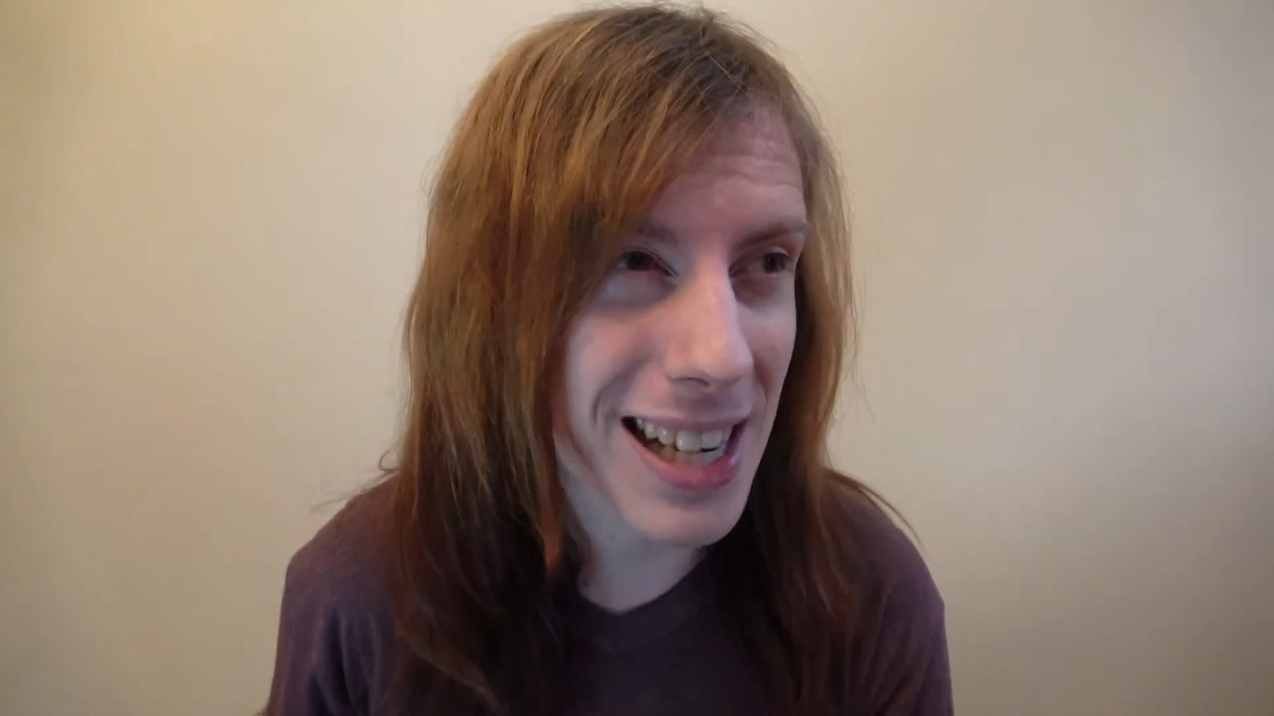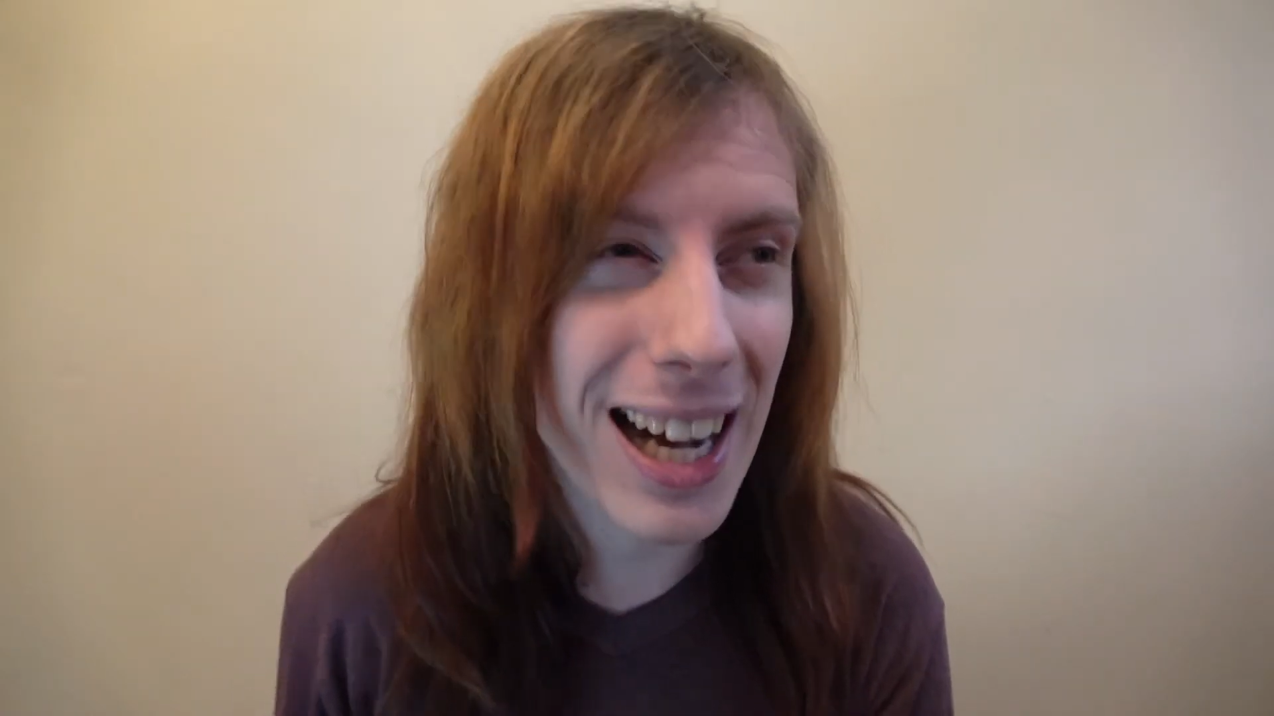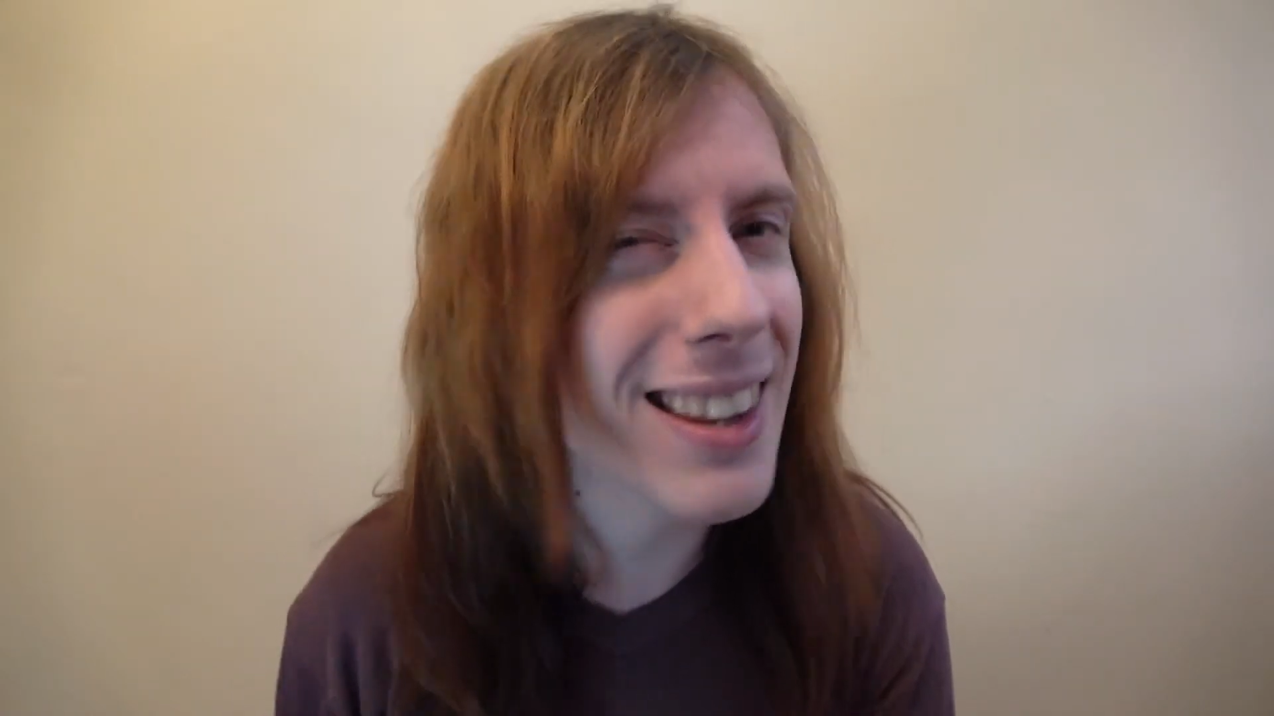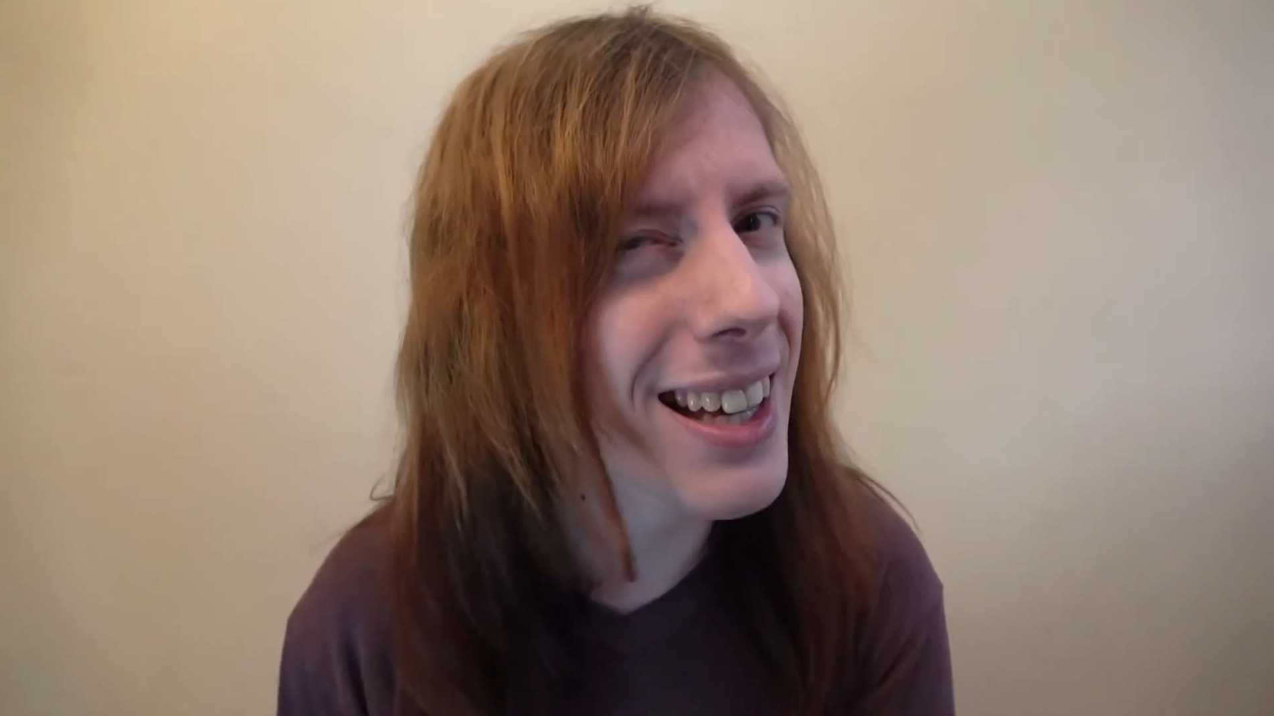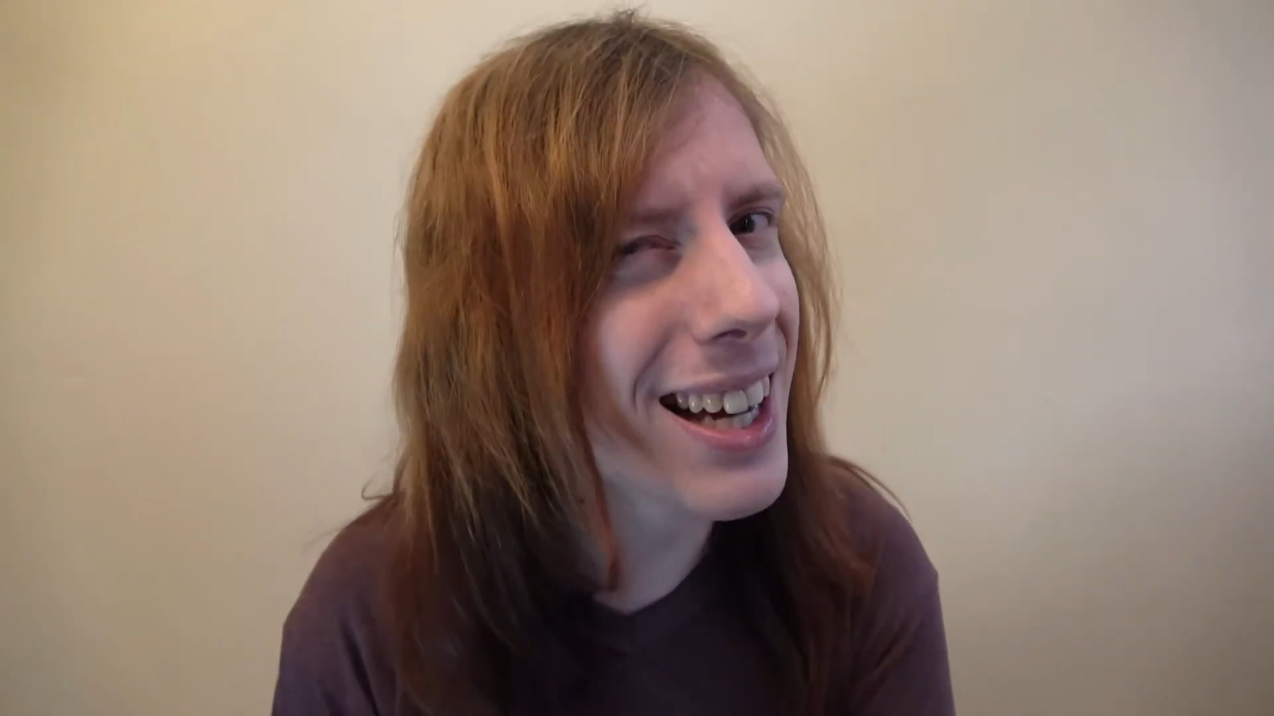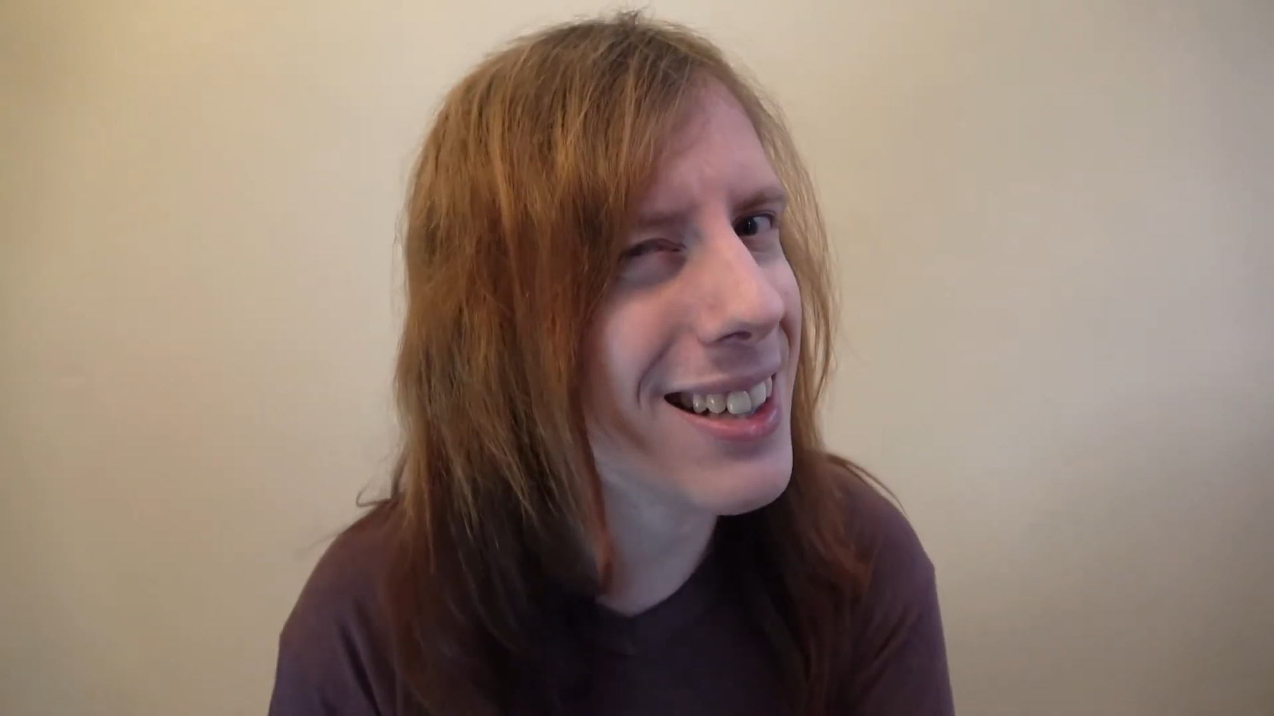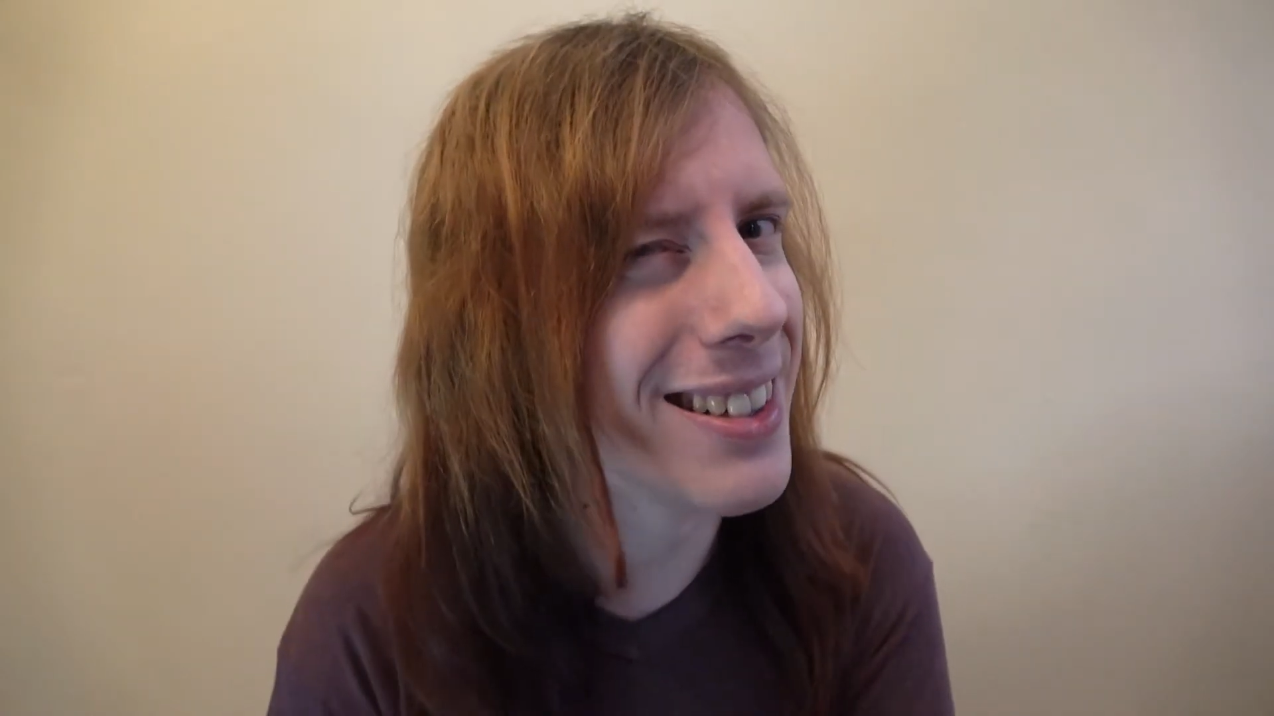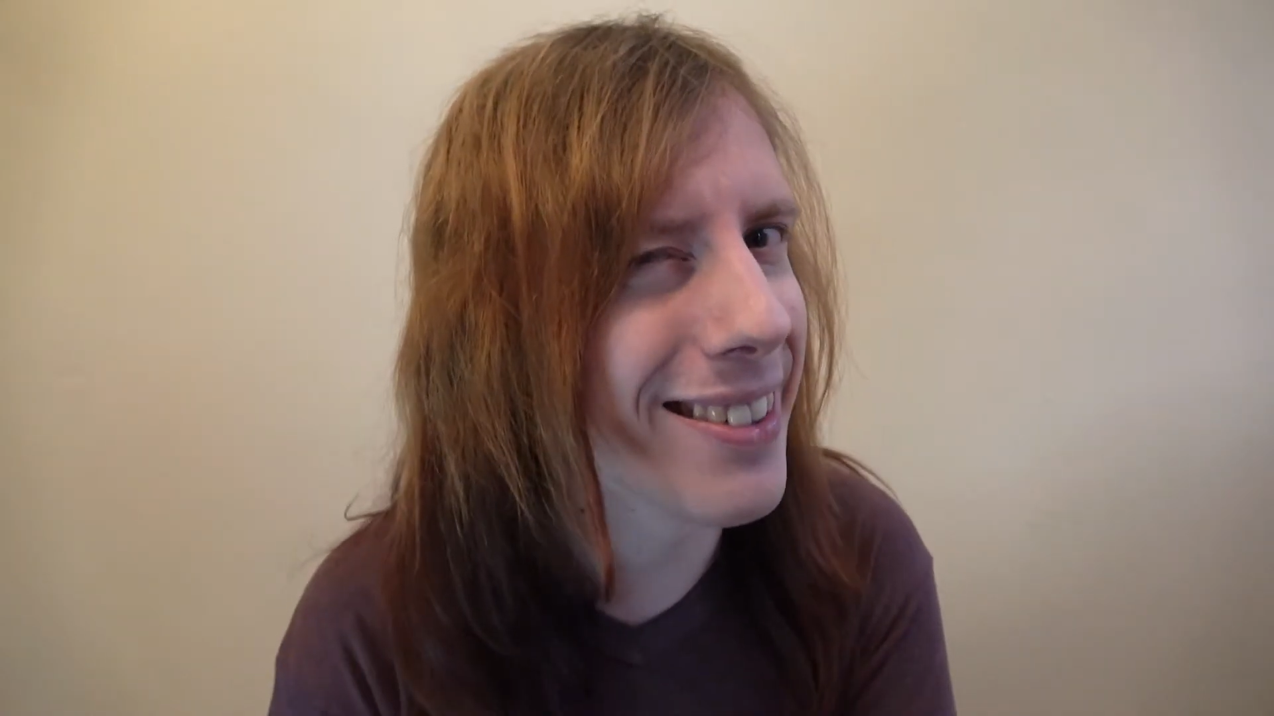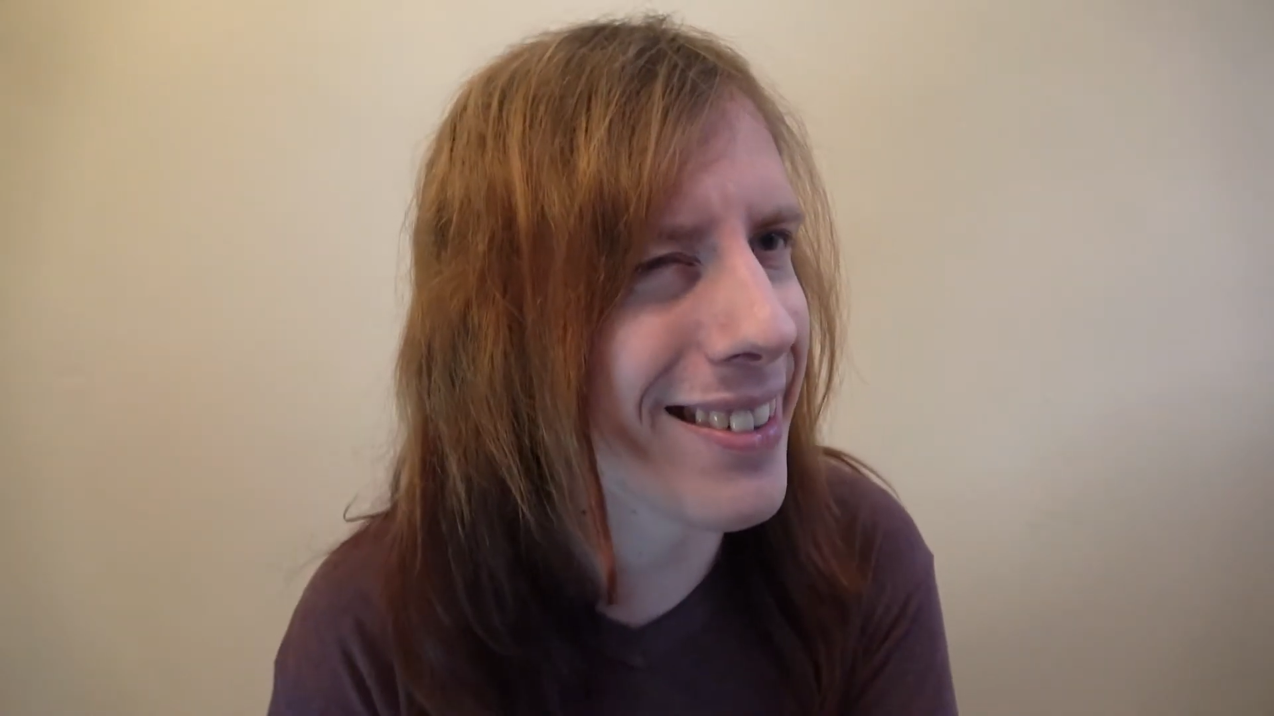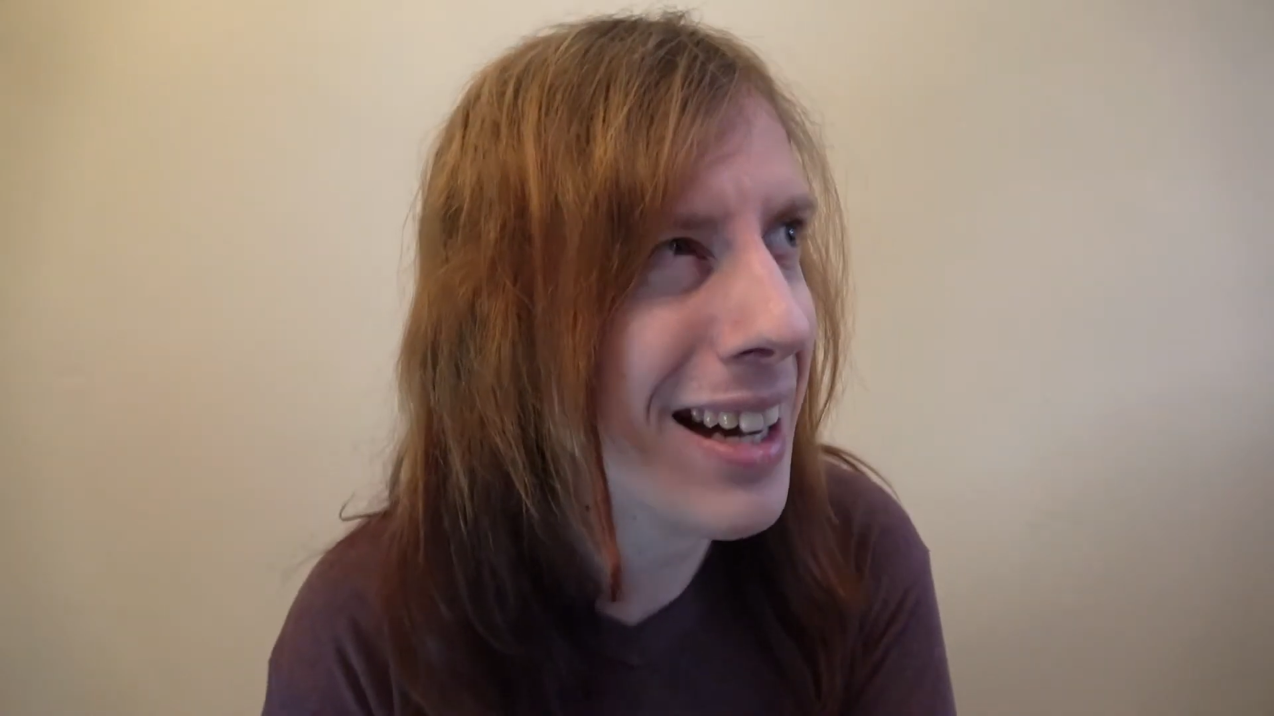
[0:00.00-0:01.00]
I think I
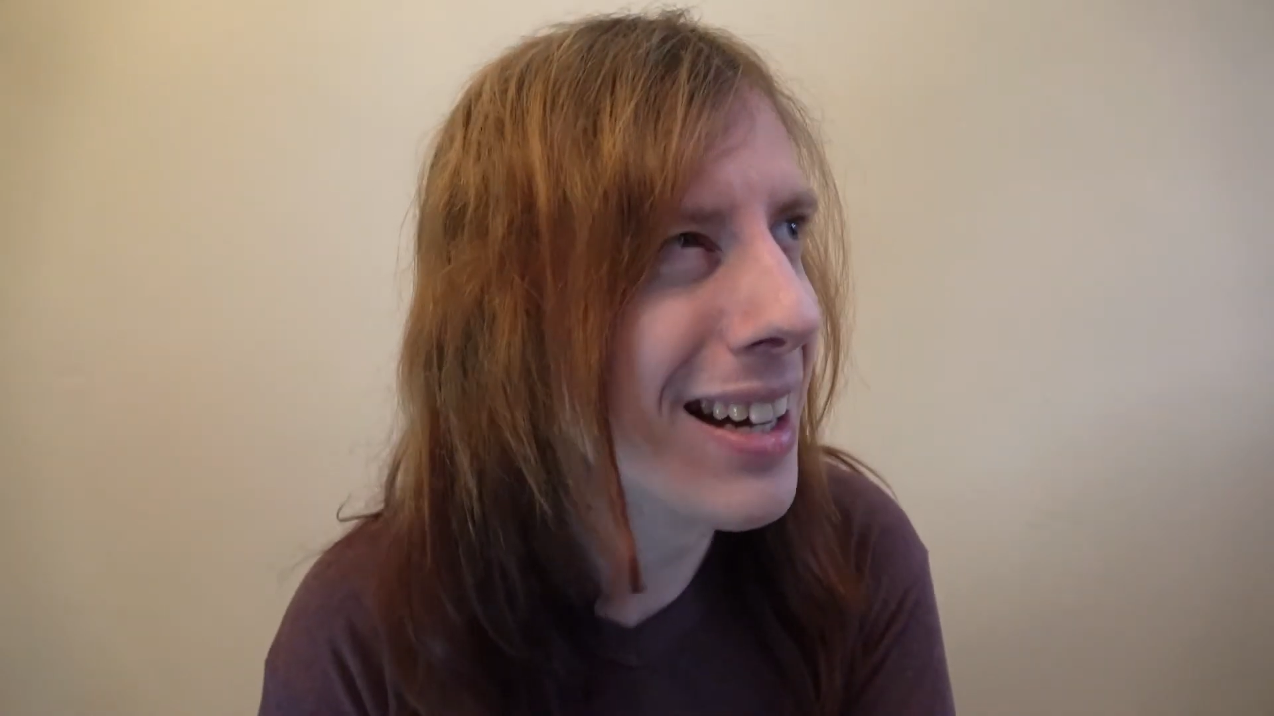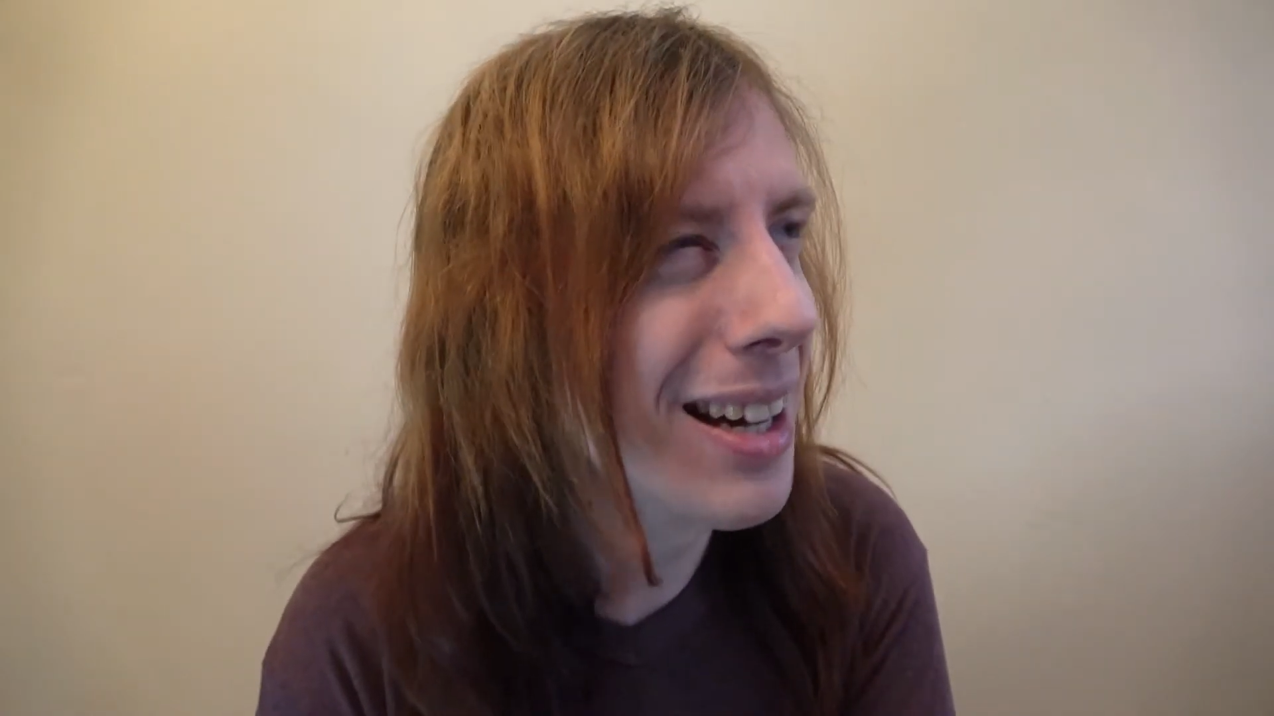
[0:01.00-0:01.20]
just